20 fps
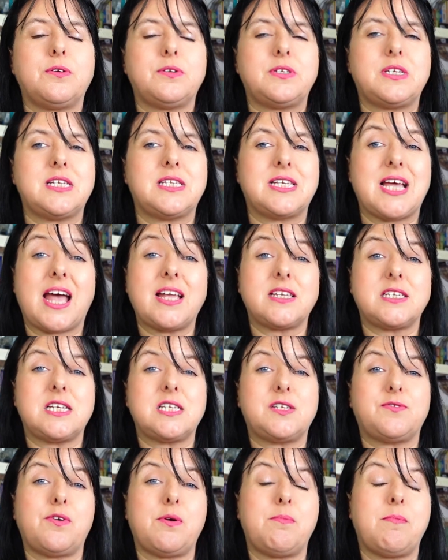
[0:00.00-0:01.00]

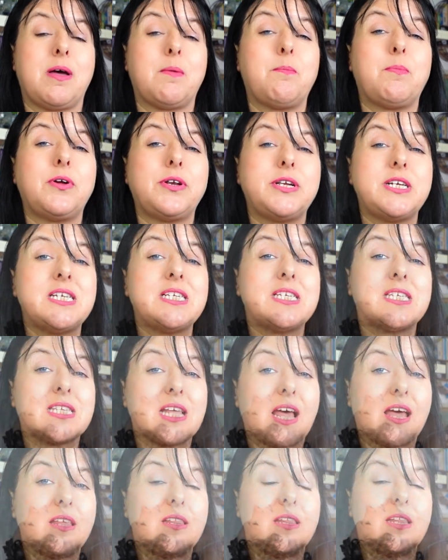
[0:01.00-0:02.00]
detaches from our body
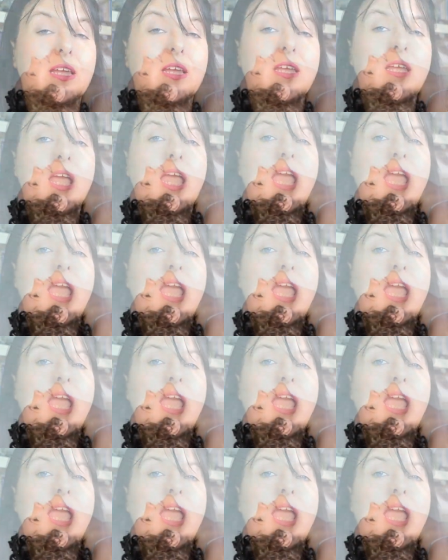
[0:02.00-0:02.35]
slightly,